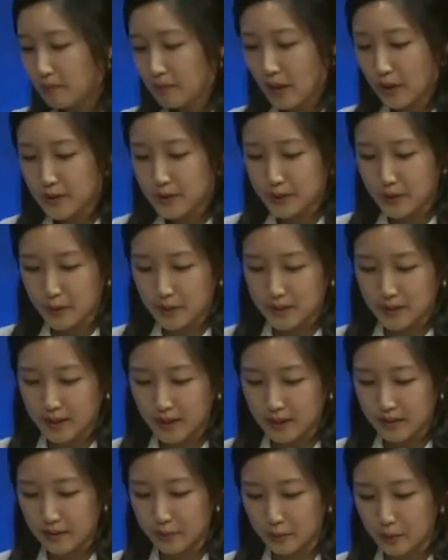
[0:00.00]

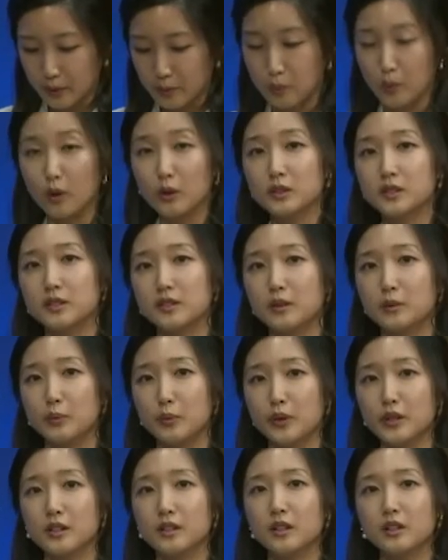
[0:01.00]
associated with
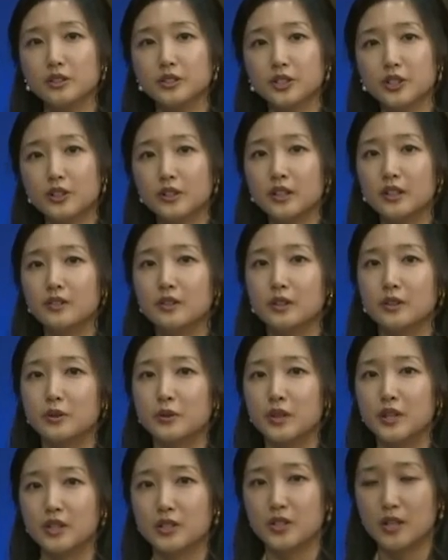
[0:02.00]
work culture in the
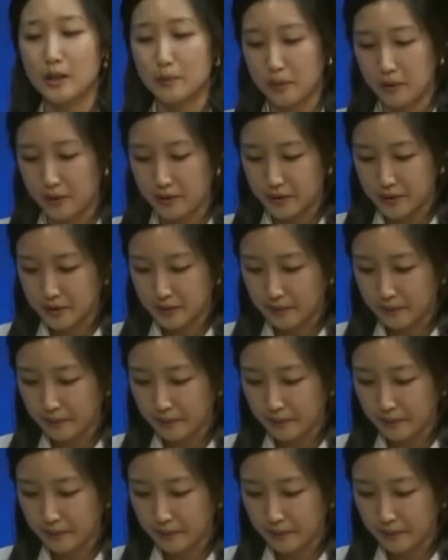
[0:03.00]
Korean chaebols.